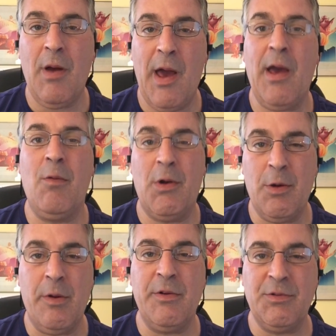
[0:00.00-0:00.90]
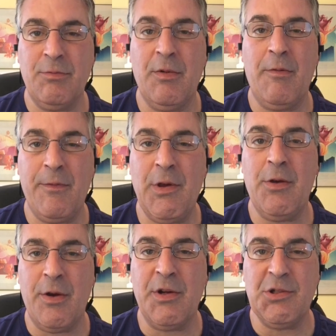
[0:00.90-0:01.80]
Hey, I want to review
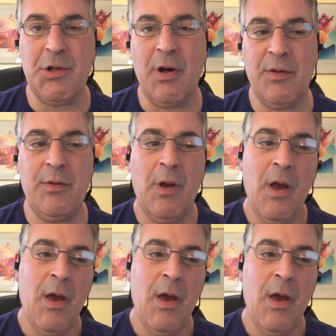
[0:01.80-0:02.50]
your insurance.